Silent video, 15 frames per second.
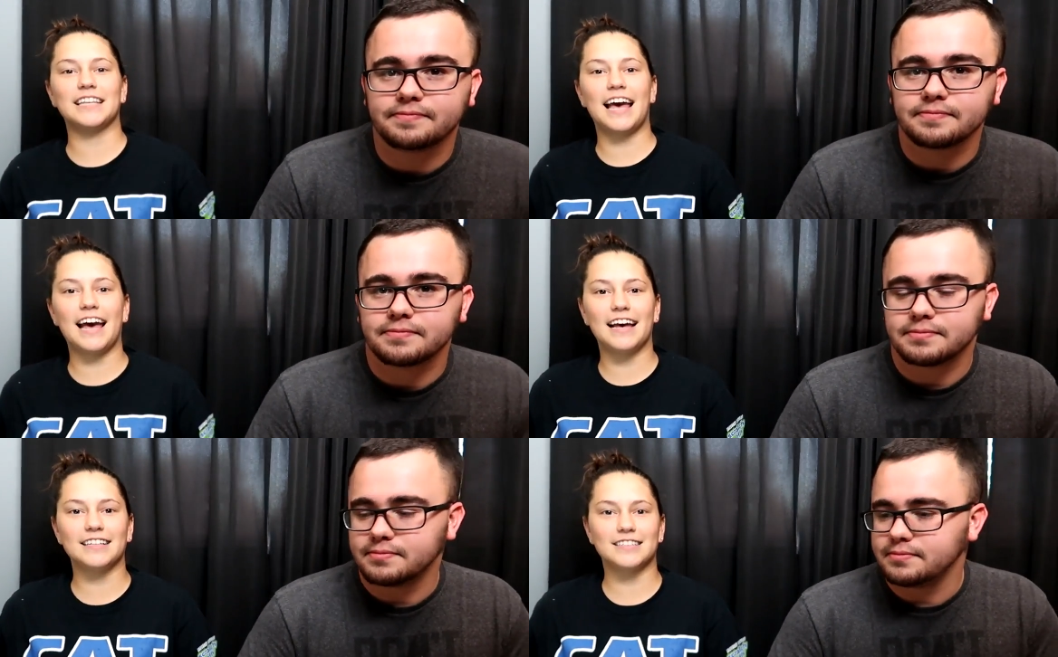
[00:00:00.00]
Speaker 1: to
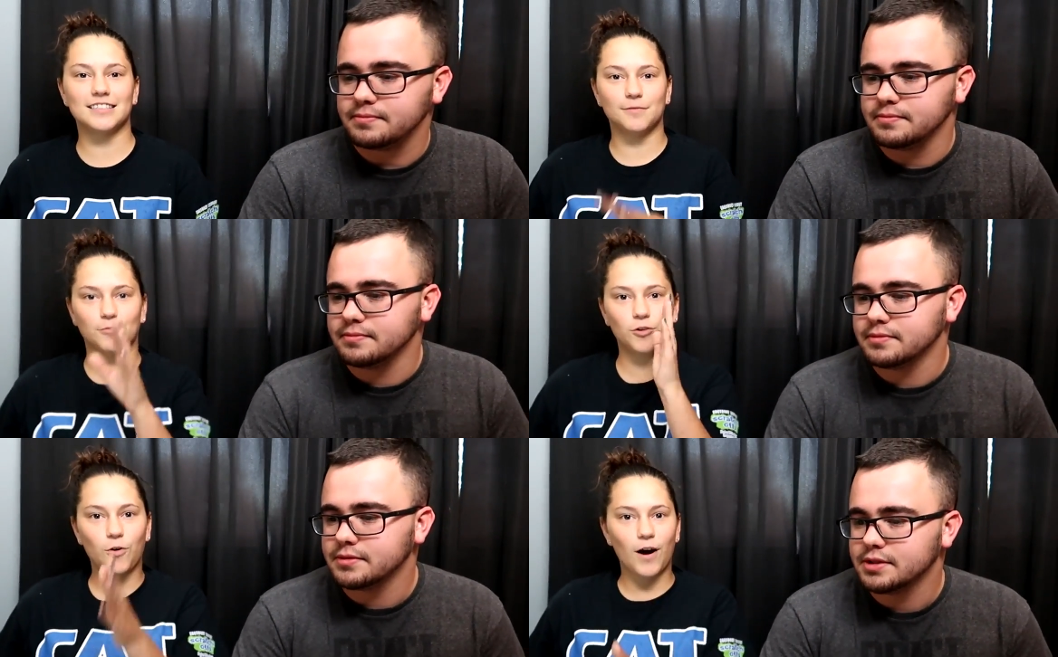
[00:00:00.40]
ask
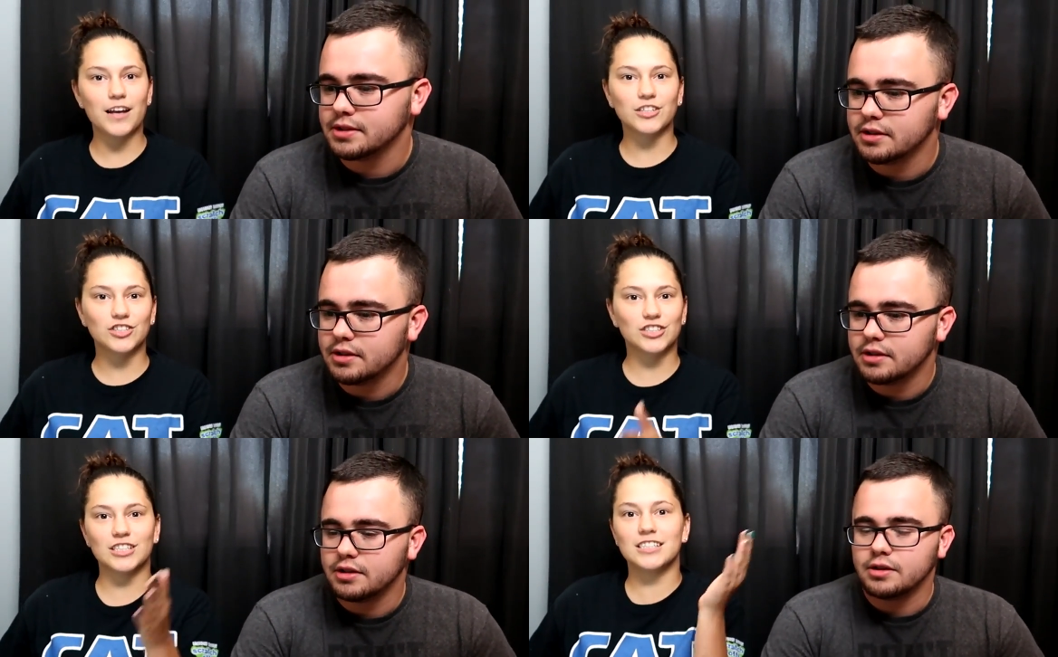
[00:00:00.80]
some
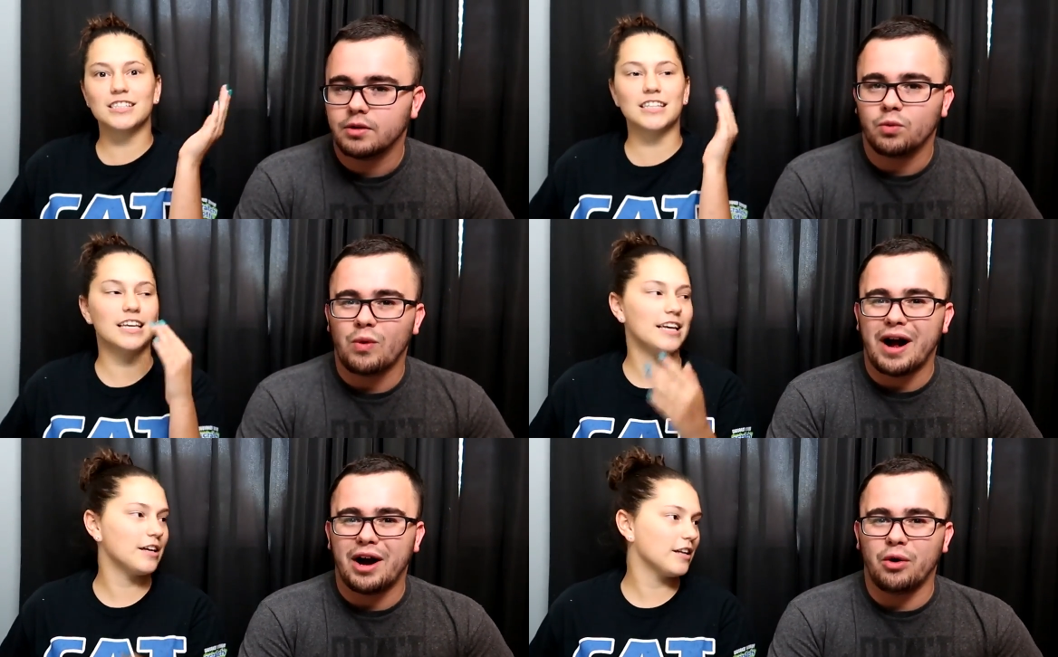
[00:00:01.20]

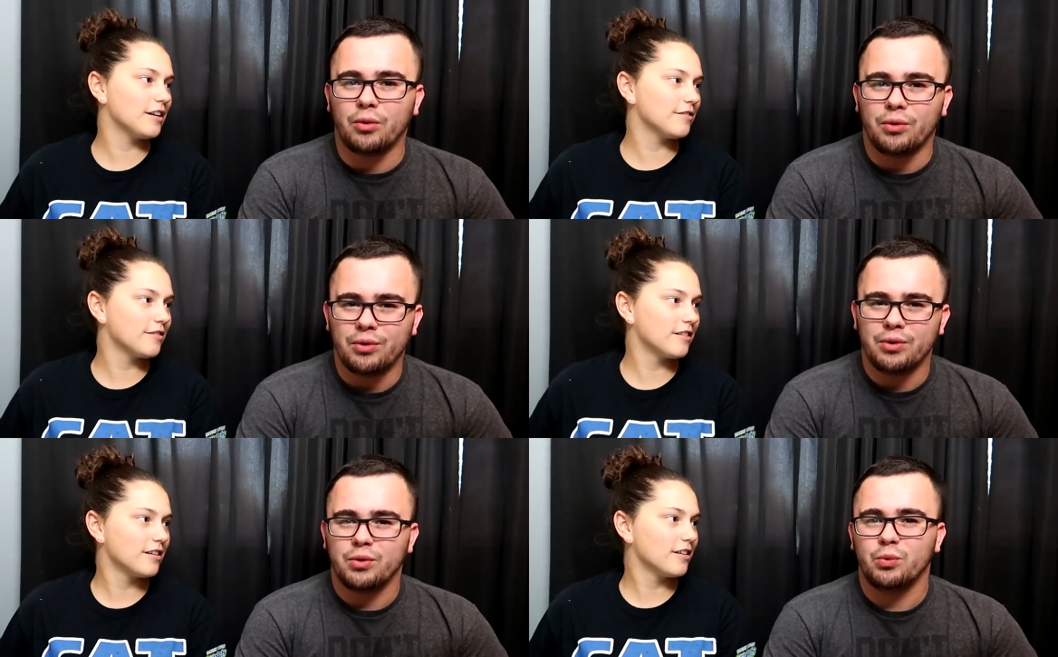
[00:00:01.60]
questions.
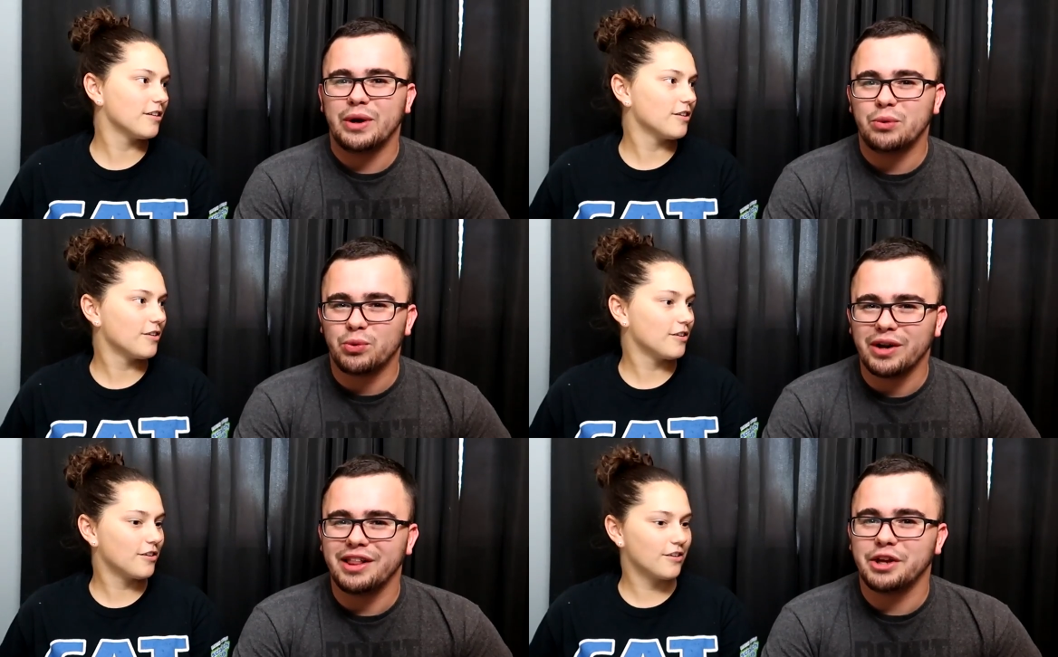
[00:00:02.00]
Speaker 2: Wow,
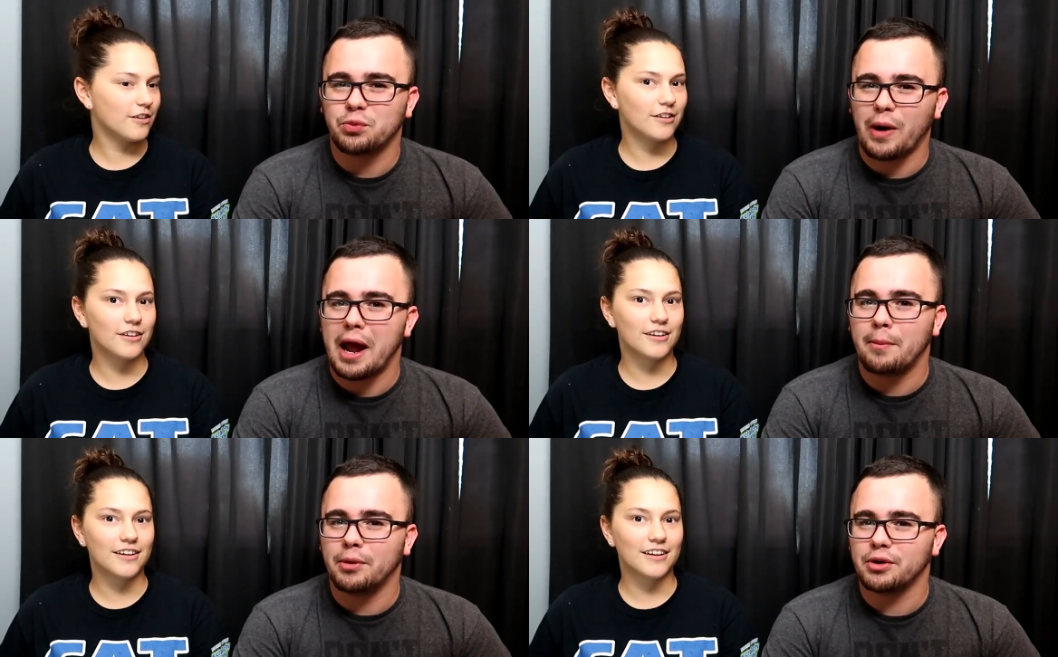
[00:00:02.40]
we really
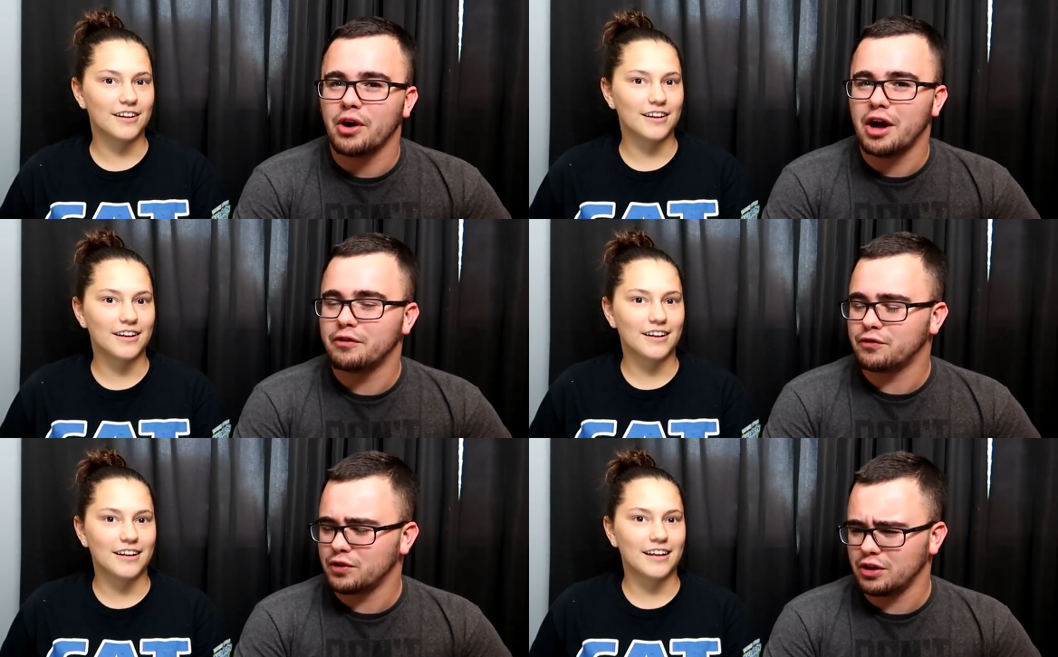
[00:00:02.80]
rambled
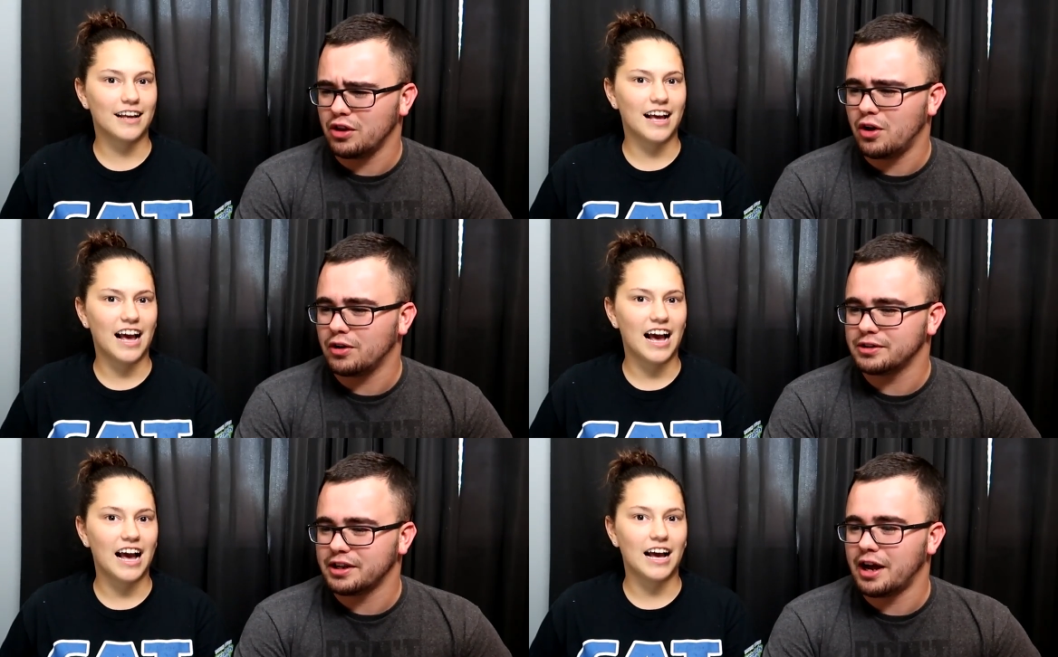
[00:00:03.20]
on for a
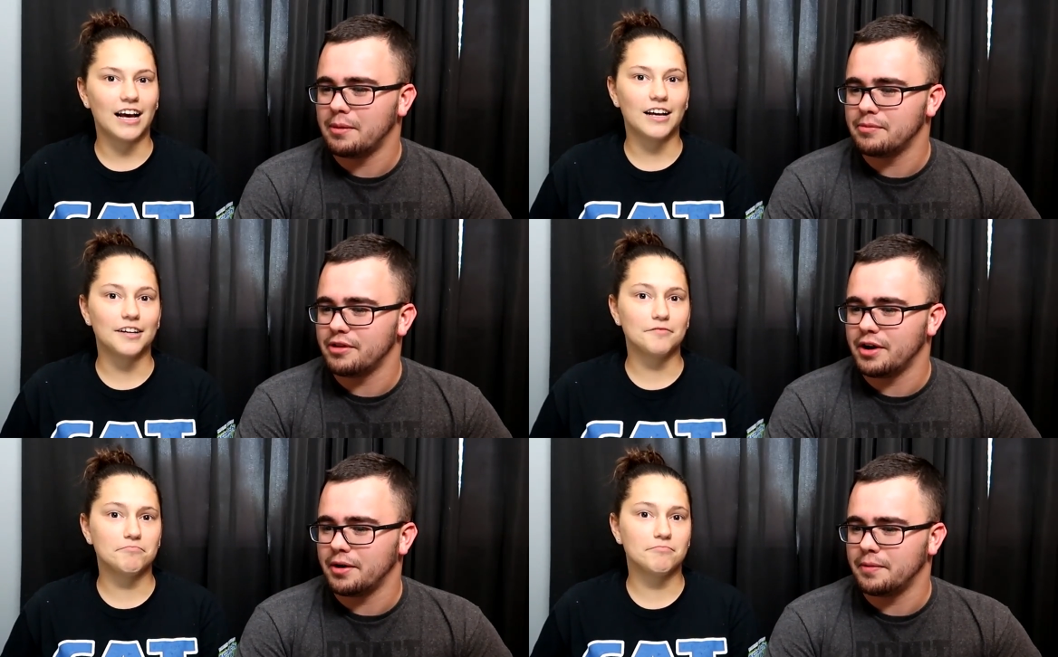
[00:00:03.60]
long
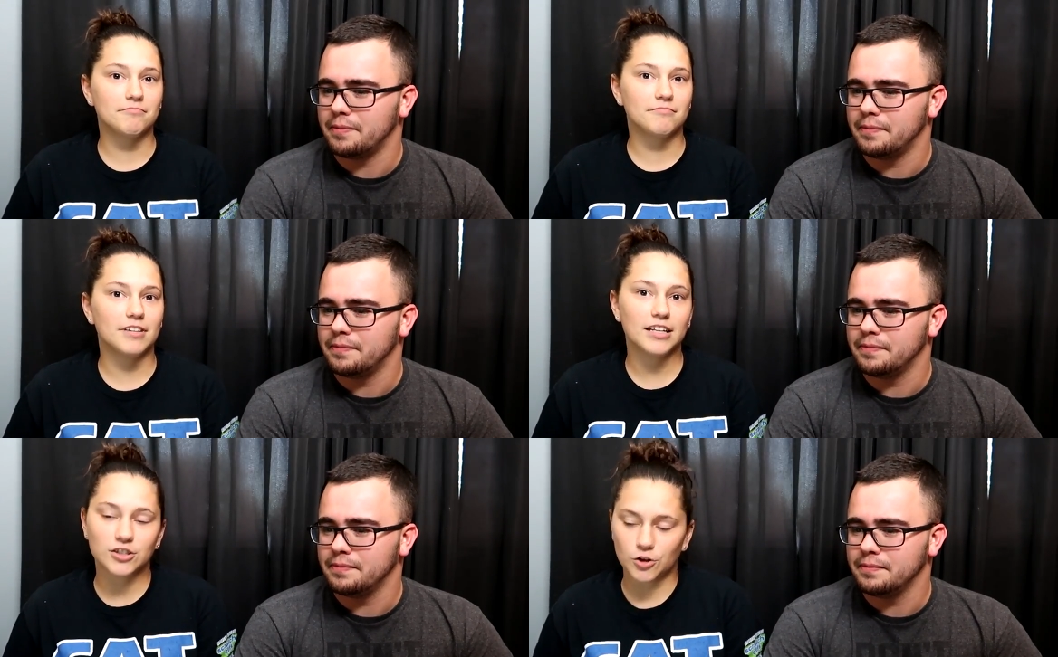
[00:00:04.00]
time there.
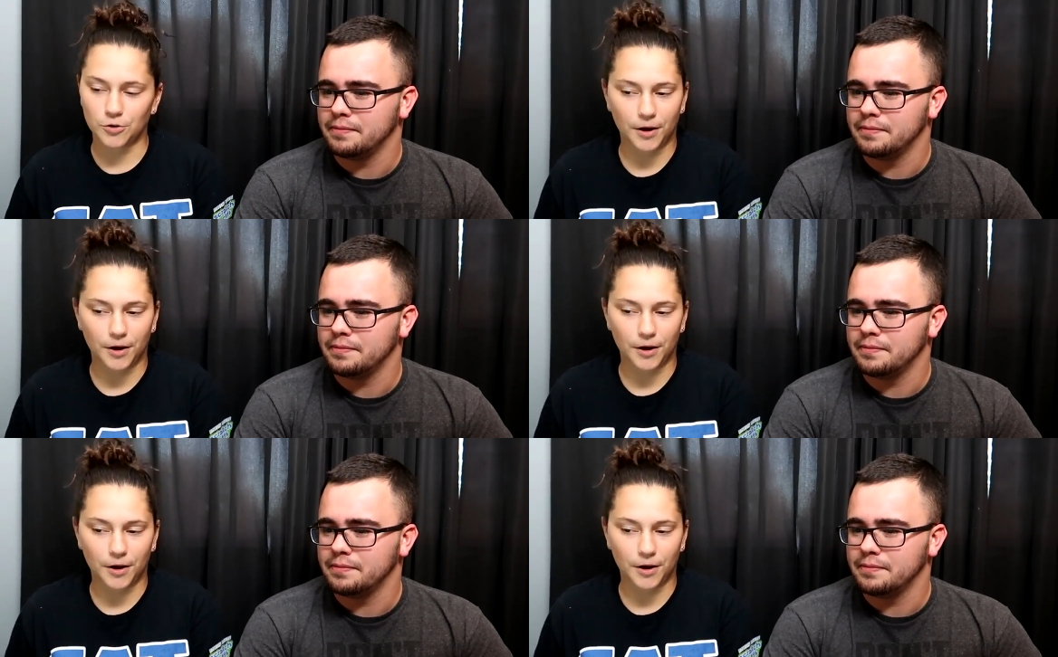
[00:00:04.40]
Speaker 1: It's